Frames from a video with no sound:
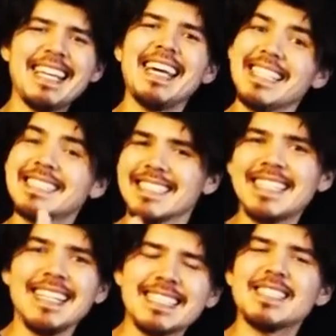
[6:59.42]
yes,
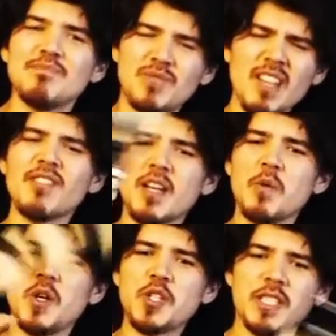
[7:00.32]
yes. Definitely a
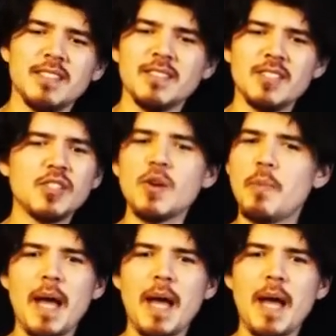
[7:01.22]
whoosh. There's no